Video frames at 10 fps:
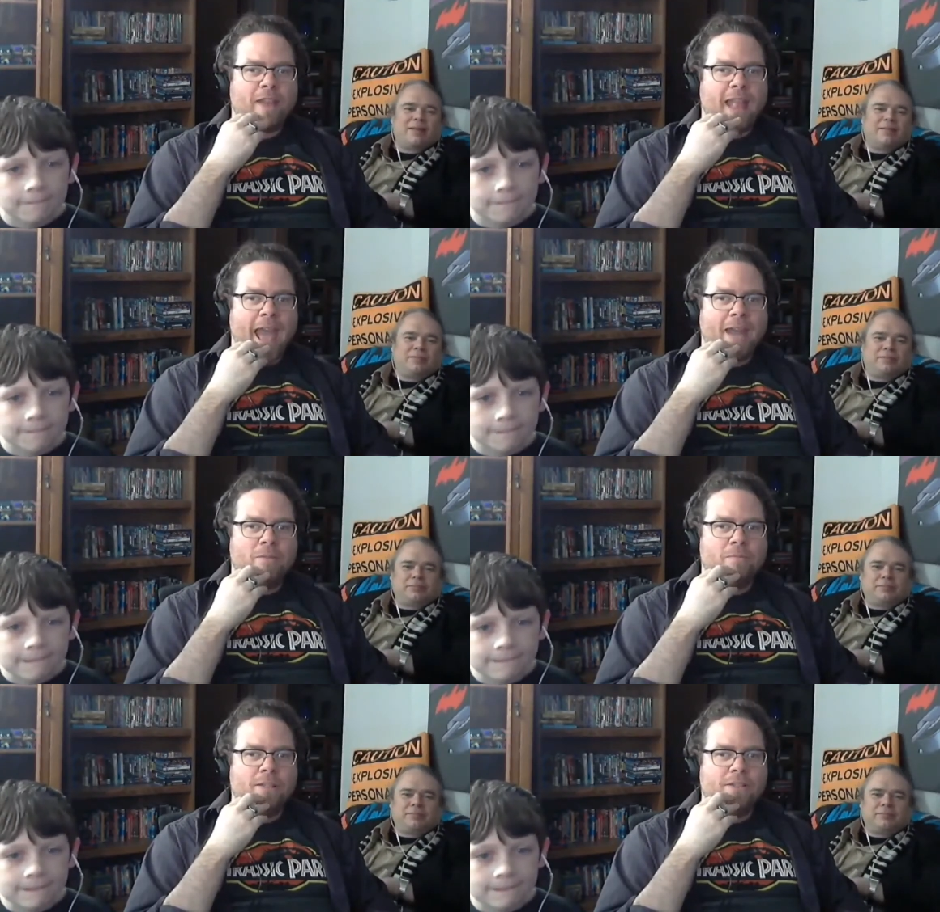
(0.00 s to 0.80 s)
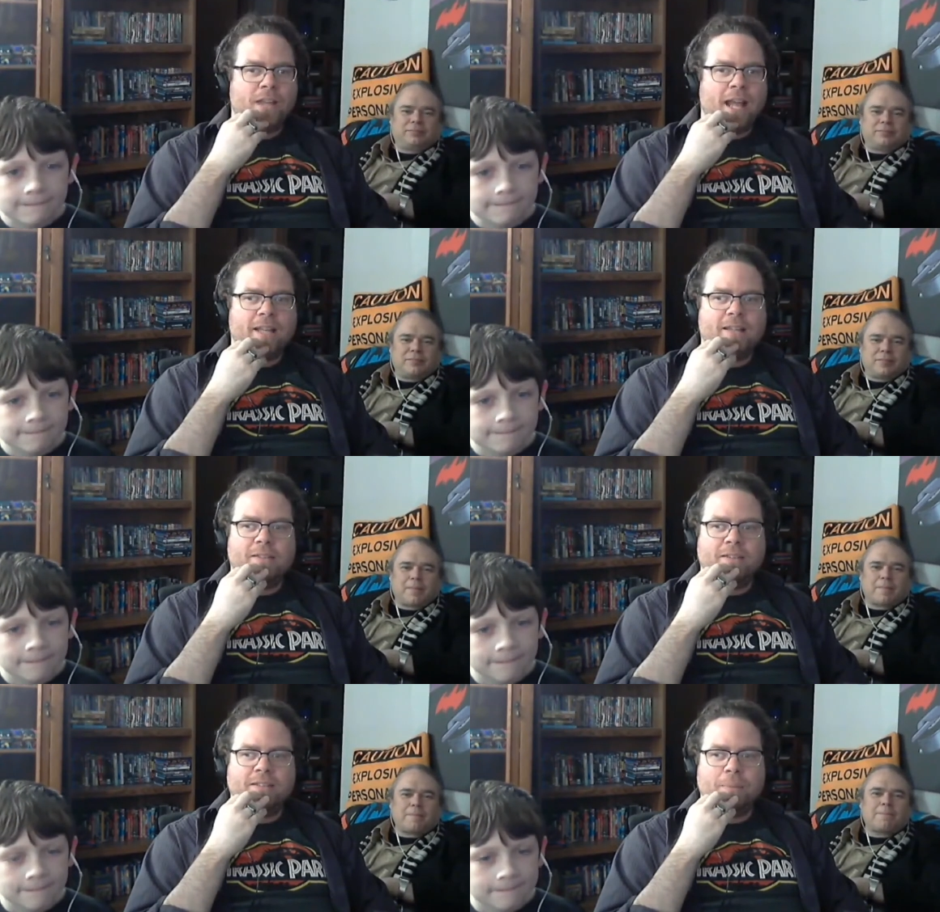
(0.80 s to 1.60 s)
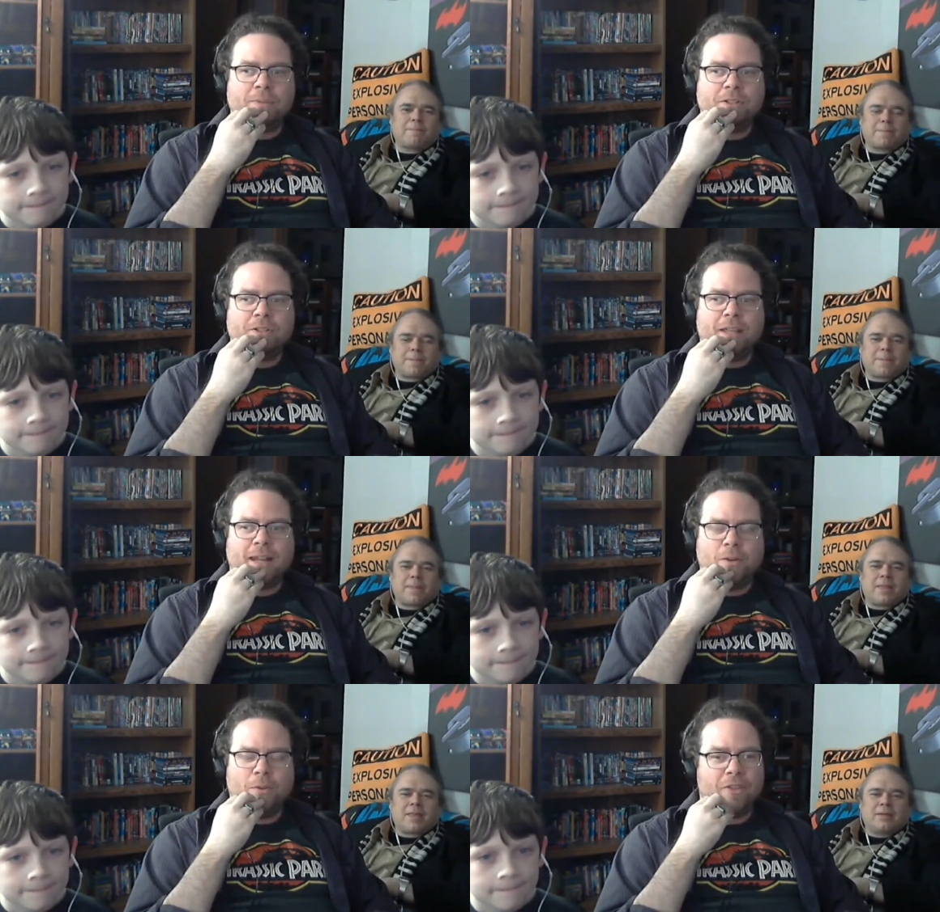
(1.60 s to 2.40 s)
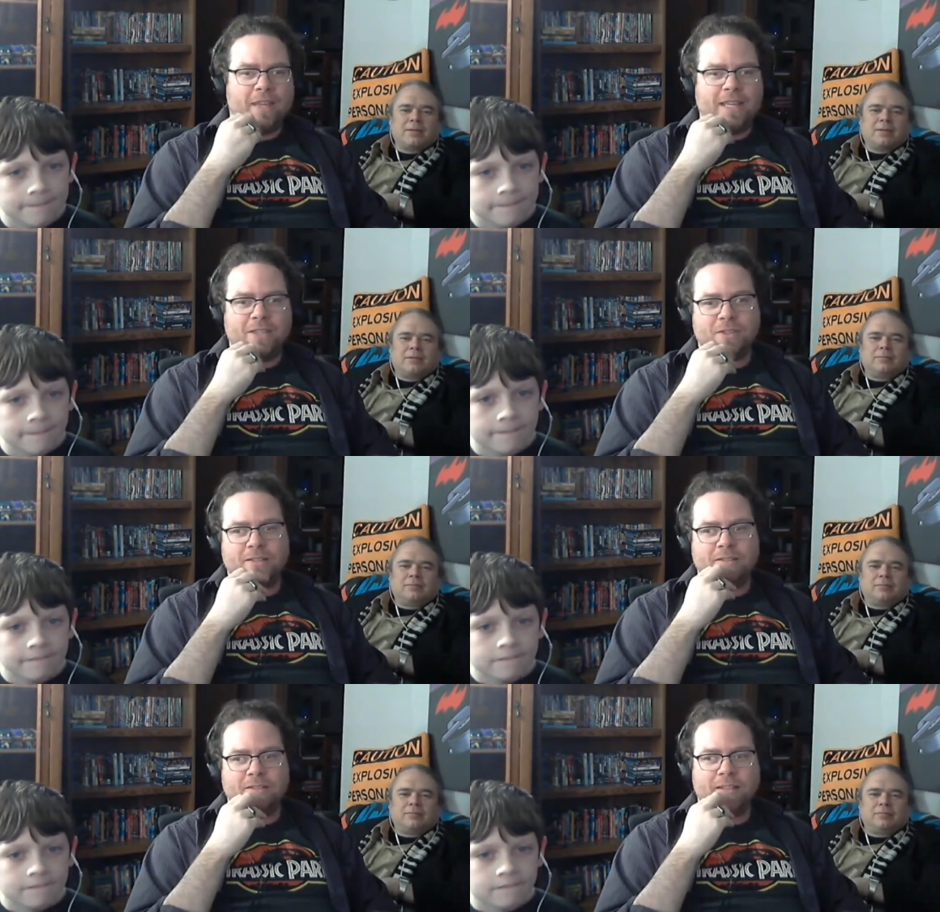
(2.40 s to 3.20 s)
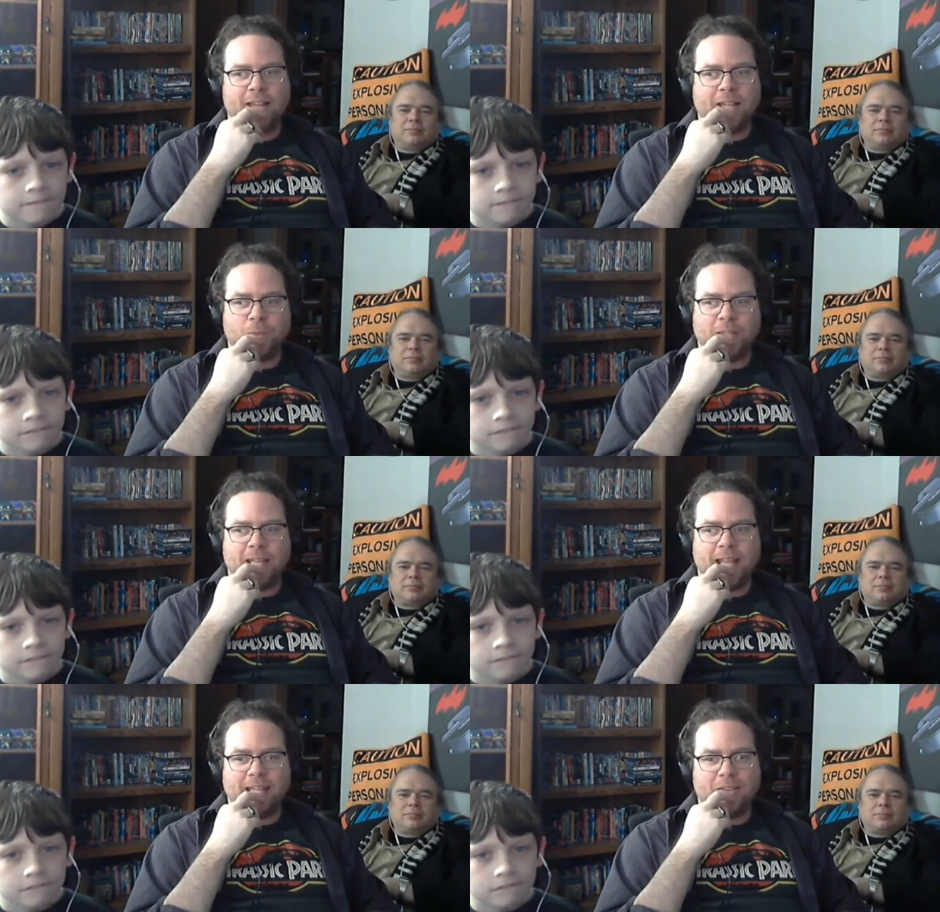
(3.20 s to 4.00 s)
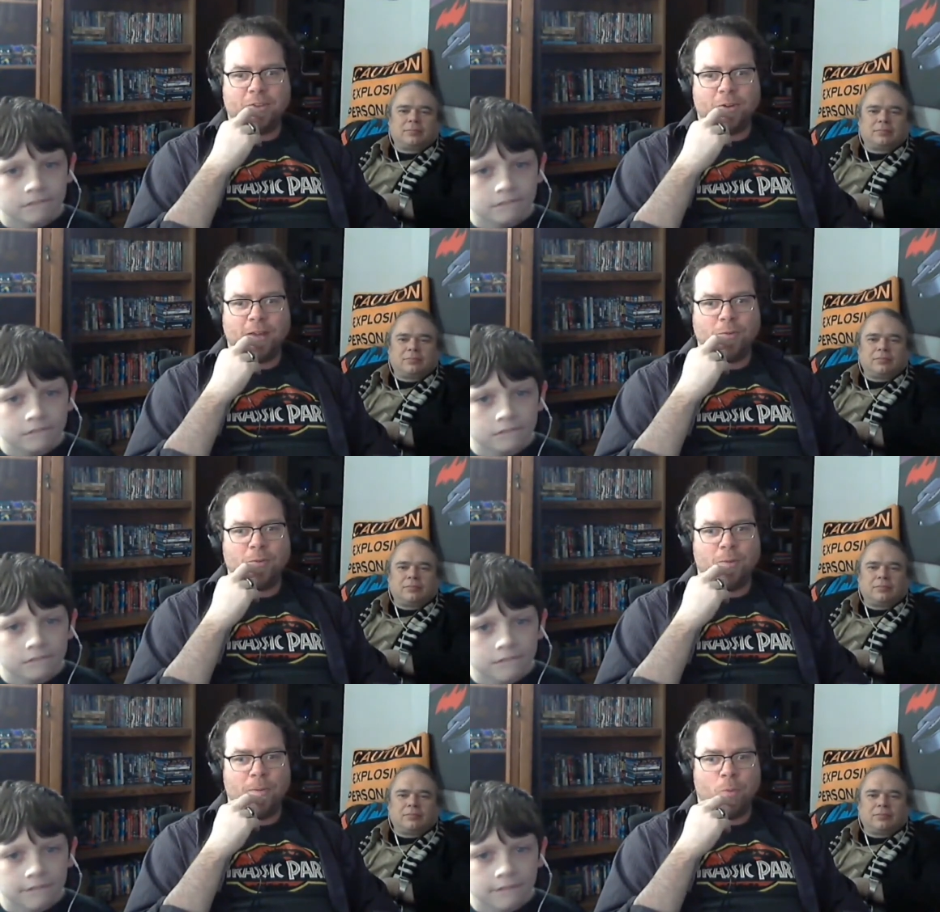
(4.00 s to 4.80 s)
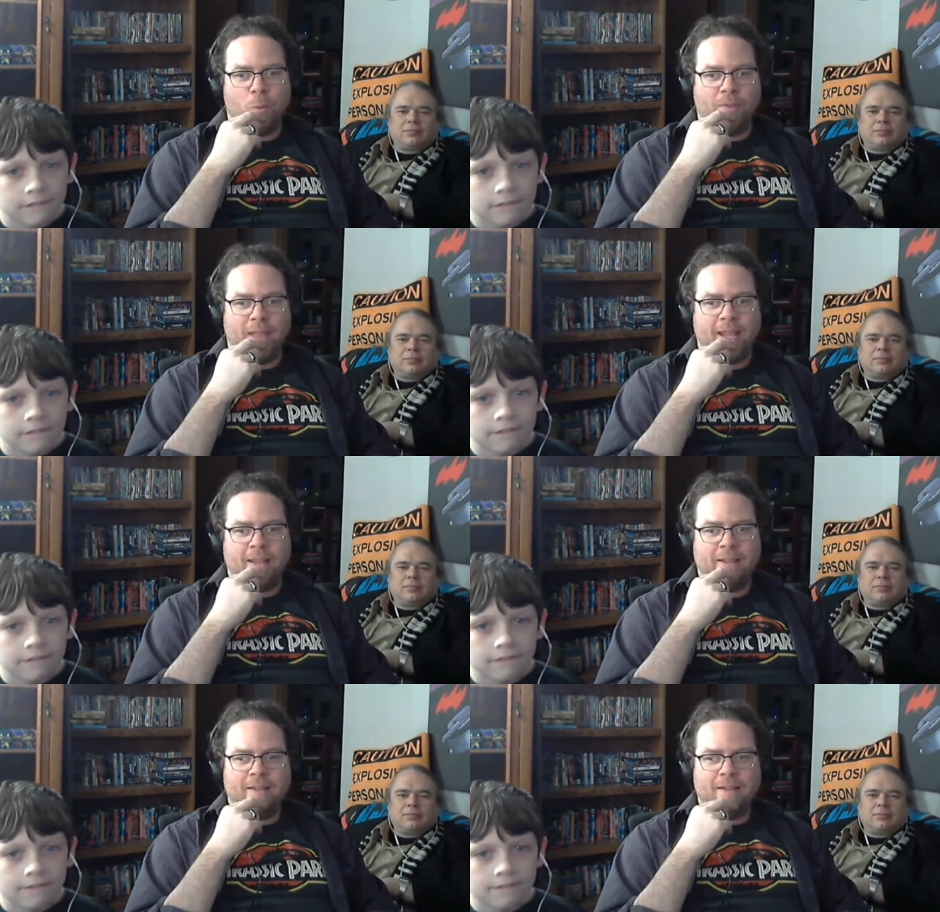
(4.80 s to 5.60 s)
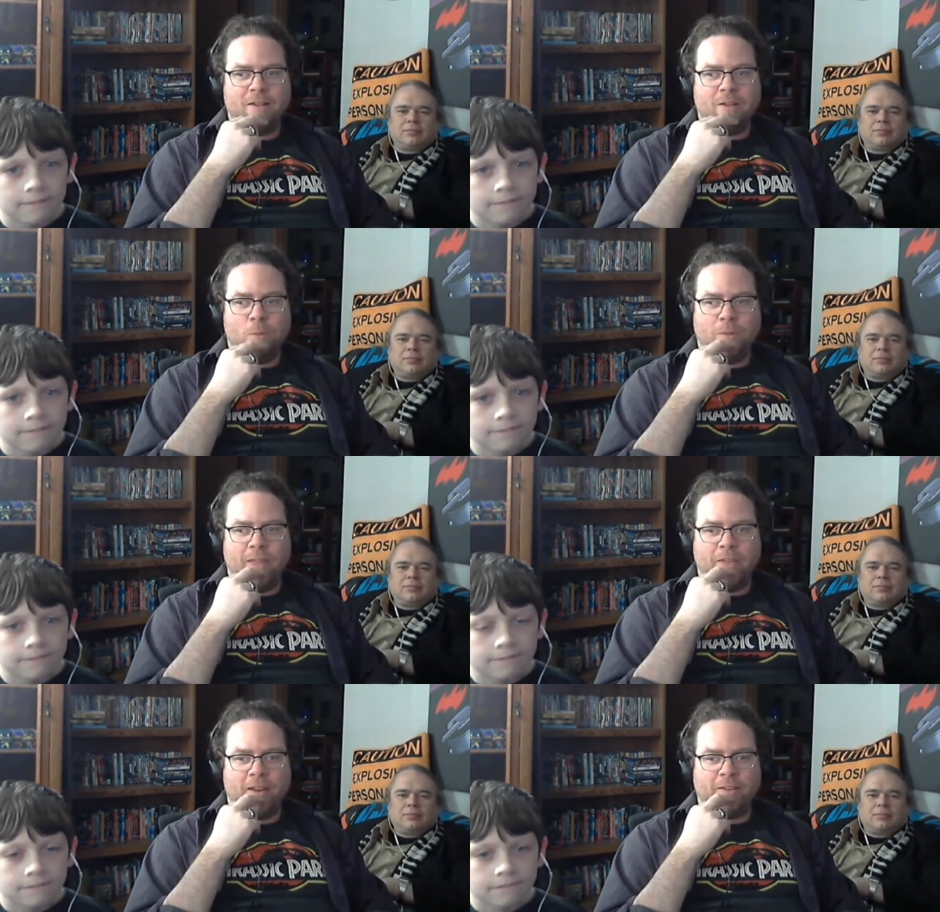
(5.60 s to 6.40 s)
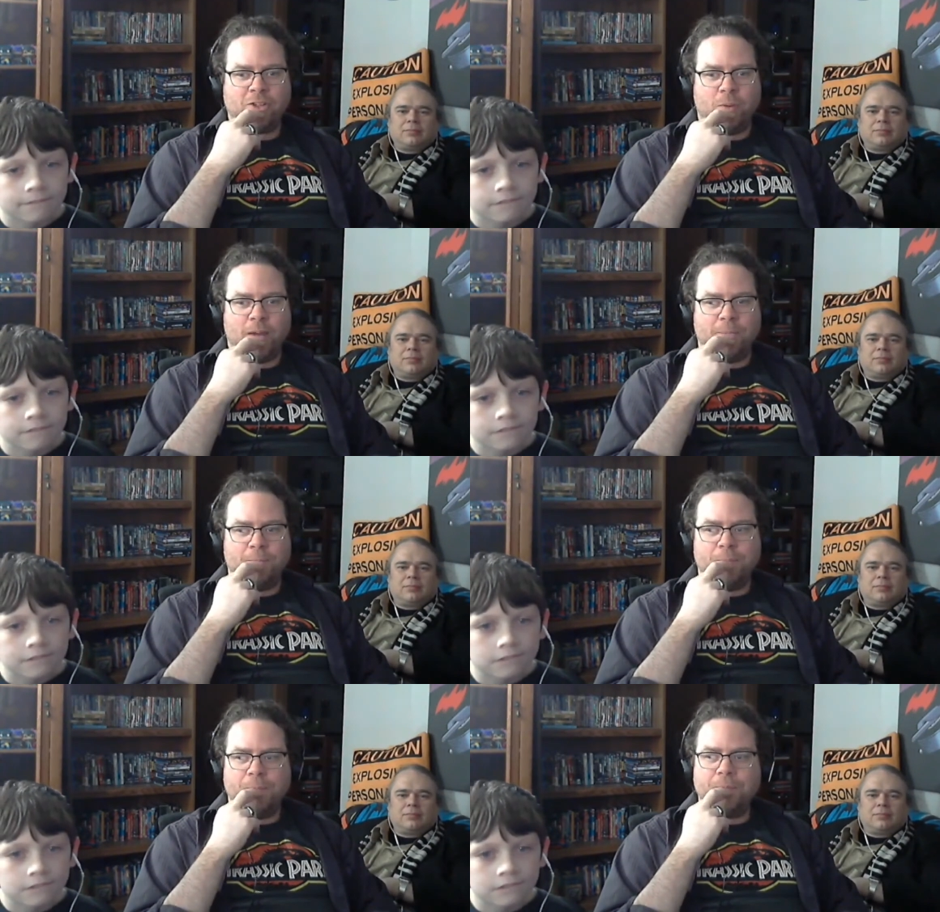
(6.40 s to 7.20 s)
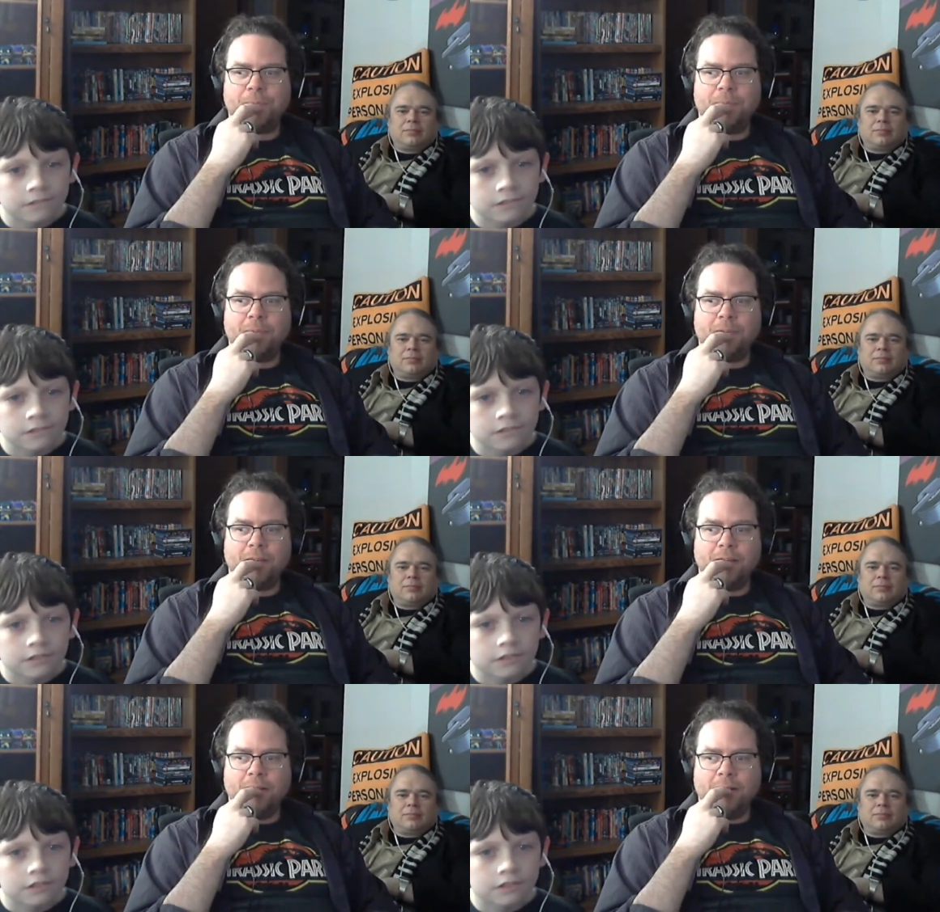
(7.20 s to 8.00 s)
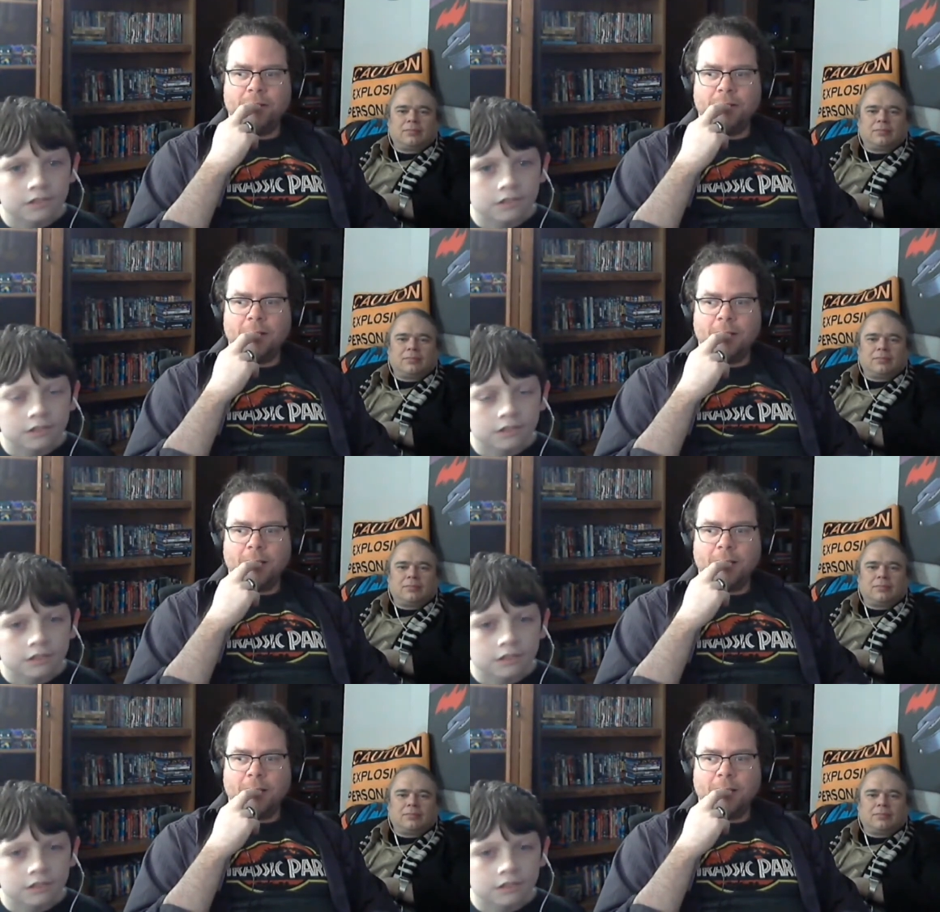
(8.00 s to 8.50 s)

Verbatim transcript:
Speaker 1: Adam is not in this episode, and I don't think he's in the next one yet either. I don't remember when they when they finally show up. What is